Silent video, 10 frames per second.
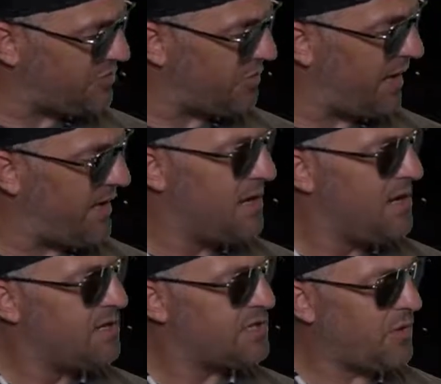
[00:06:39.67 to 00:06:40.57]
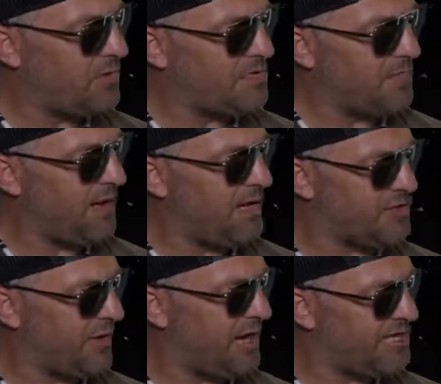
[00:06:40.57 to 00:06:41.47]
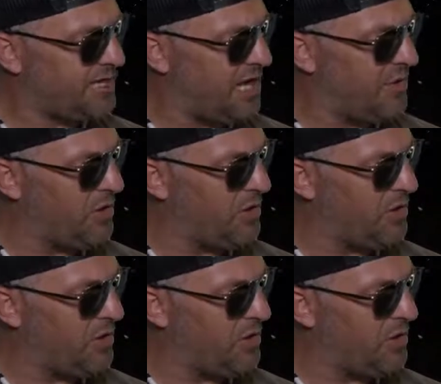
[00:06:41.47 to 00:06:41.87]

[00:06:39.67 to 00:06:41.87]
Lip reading: Okay, so it's some kind of strategy game.